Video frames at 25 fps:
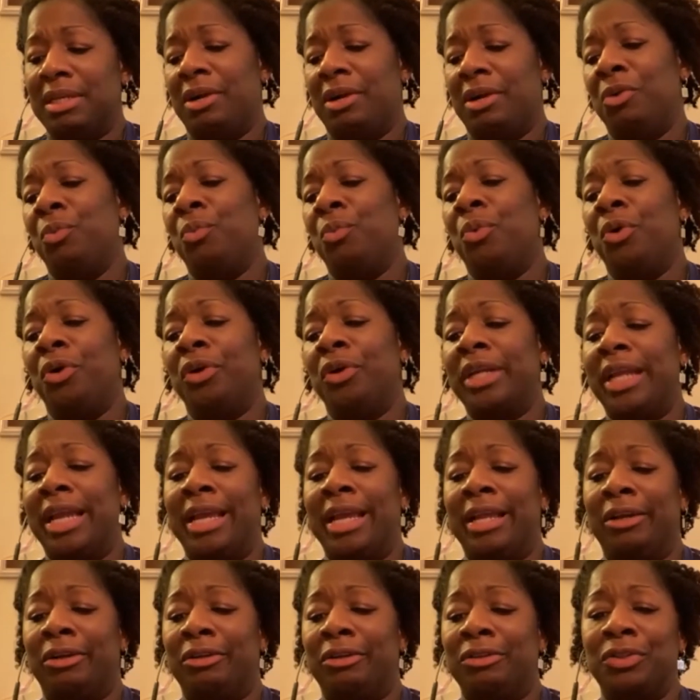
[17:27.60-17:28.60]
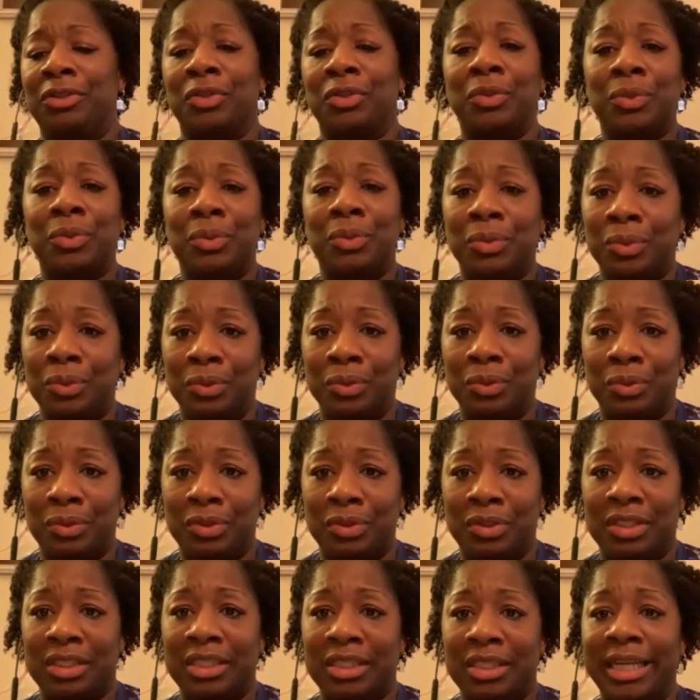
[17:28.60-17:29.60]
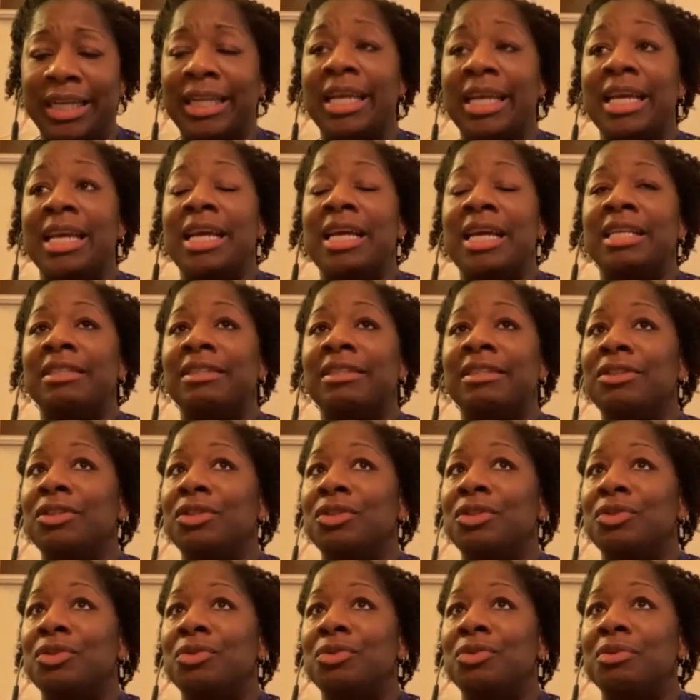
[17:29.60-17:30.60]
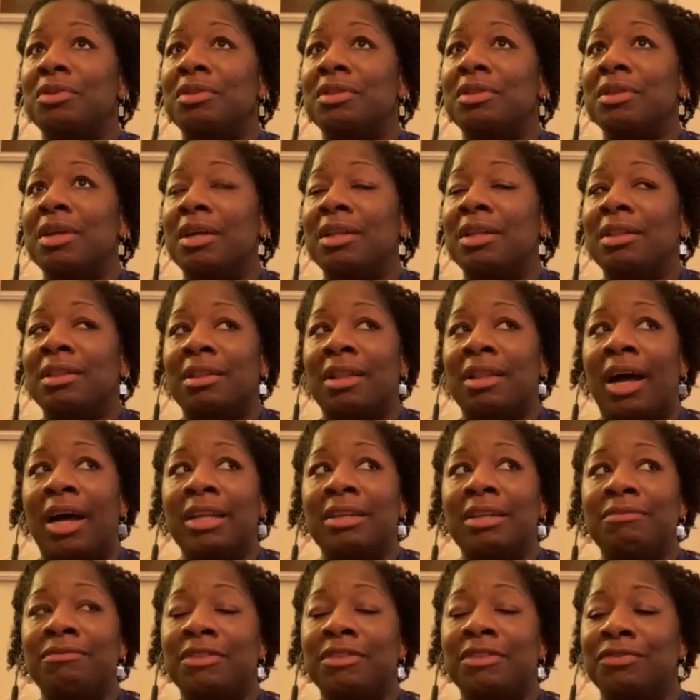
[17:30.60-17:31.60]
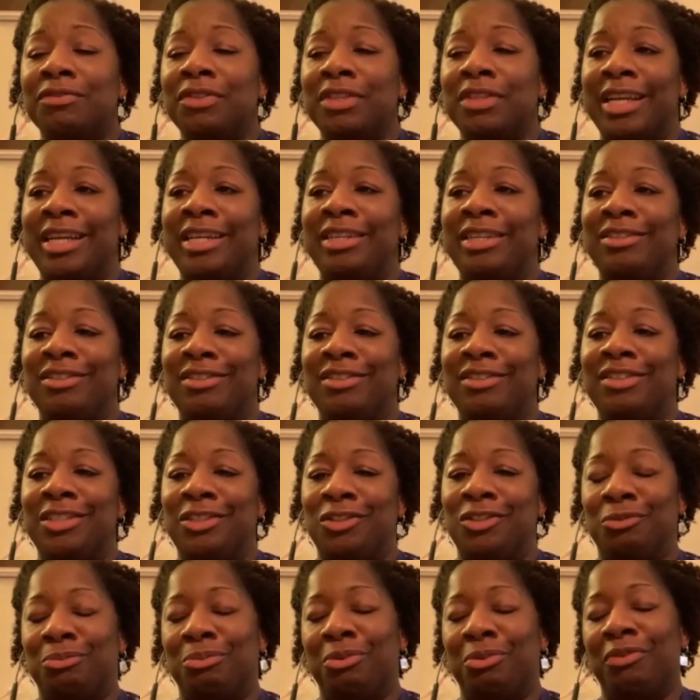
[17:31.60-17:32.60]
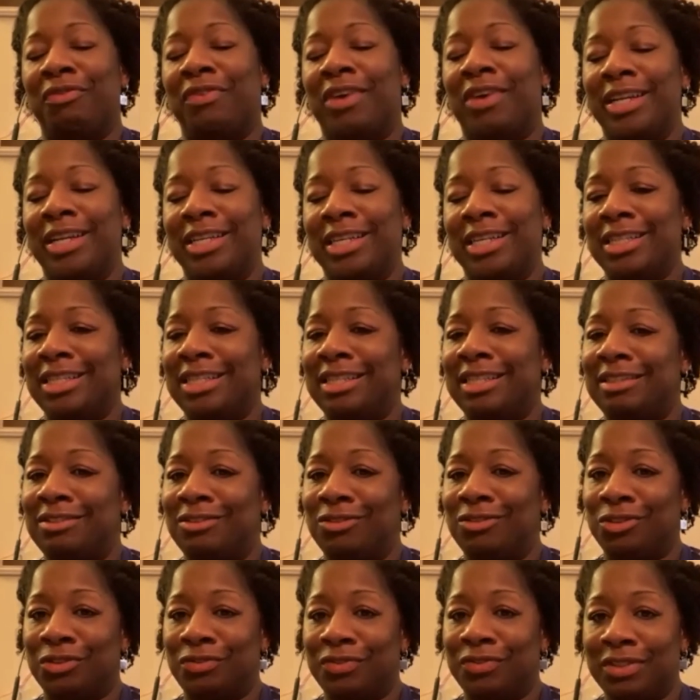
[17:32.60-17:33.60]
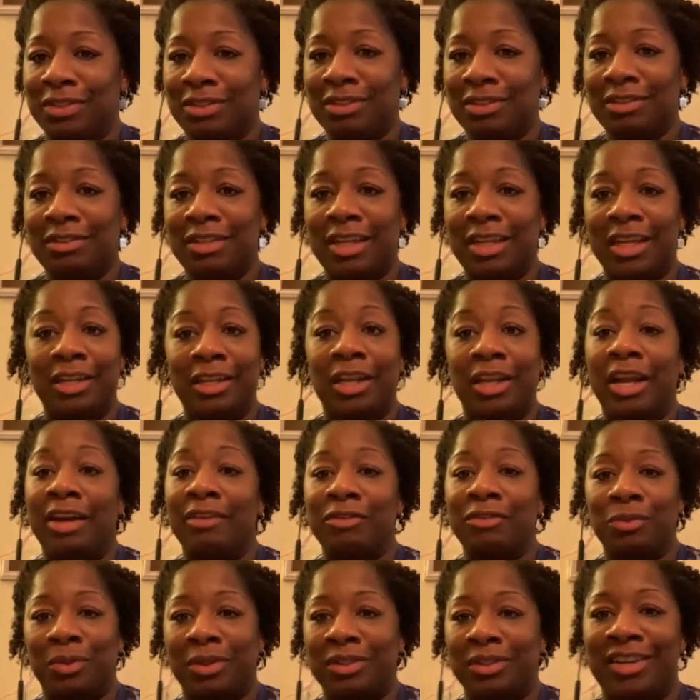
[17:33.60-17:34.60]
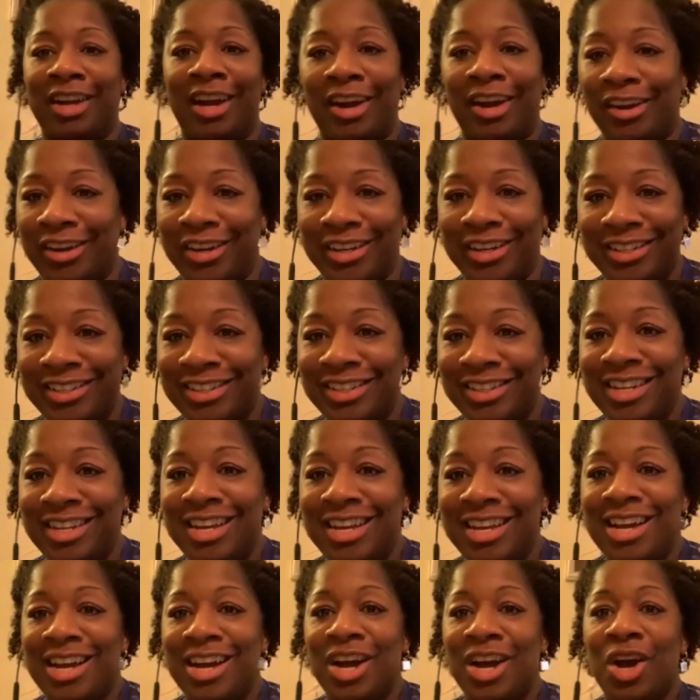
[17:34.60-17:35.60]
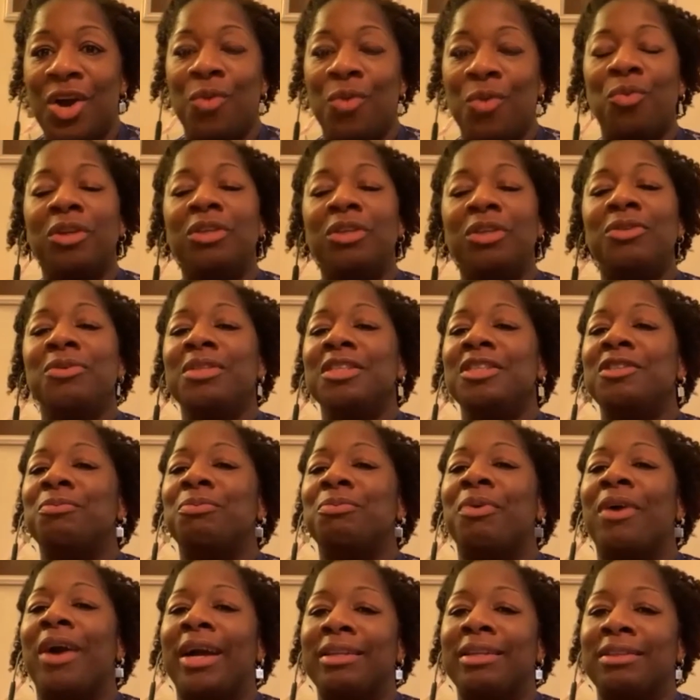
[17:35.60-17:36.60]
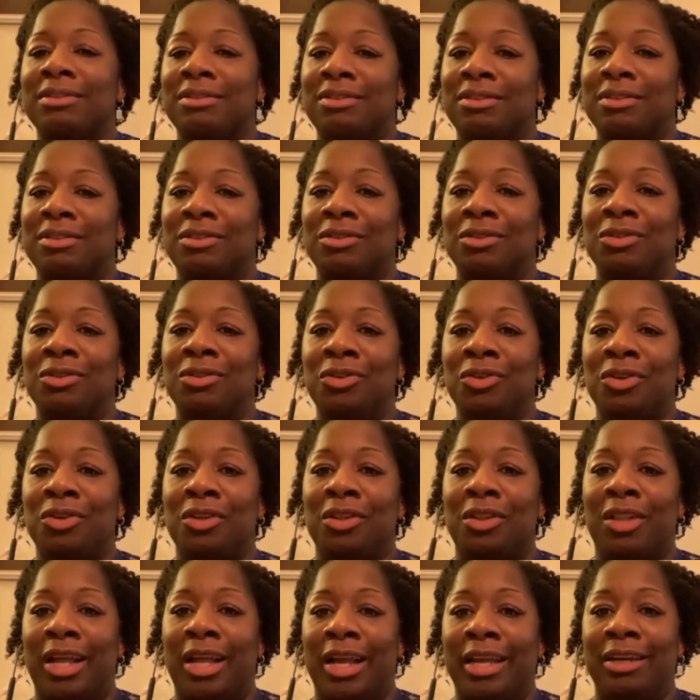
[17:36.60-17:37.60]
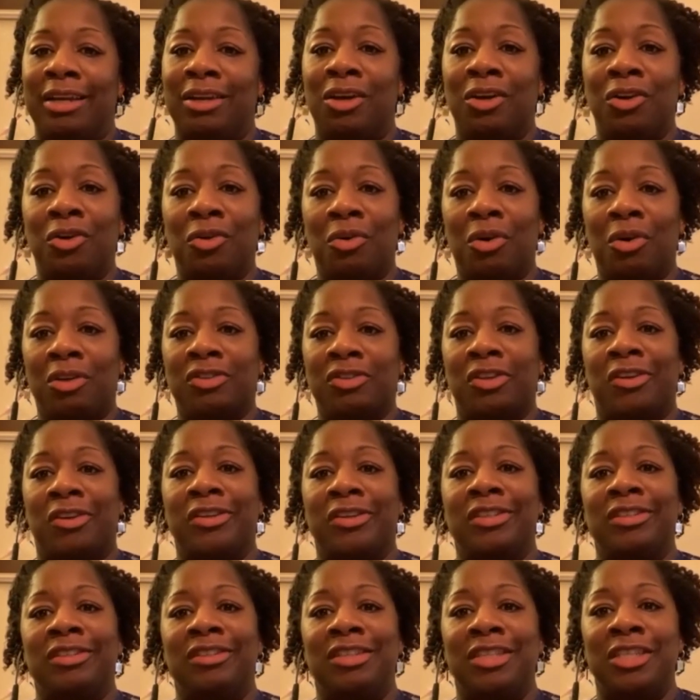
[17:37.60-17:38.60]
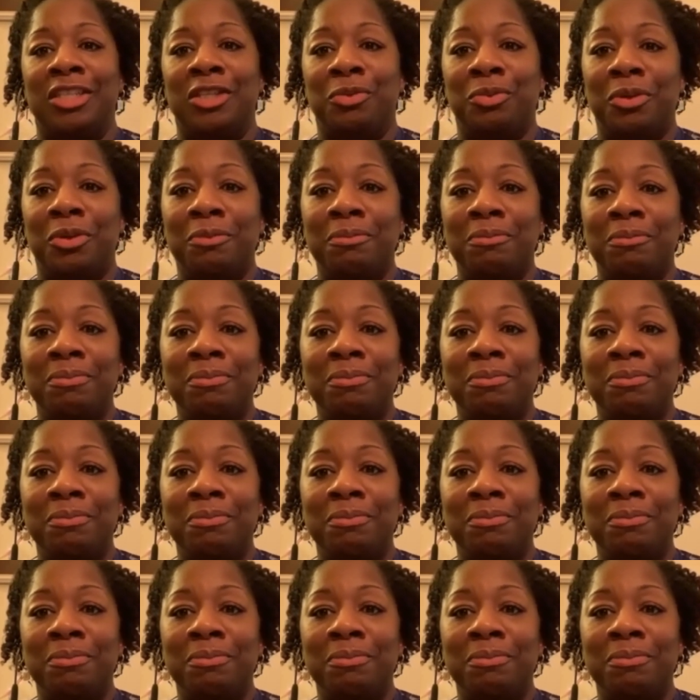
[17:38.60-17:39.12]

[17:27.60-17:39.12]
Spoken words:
work in our schools. Like, a lot of different agencies are providing these services and everyone's hiring. What do these practices look like across our continuum?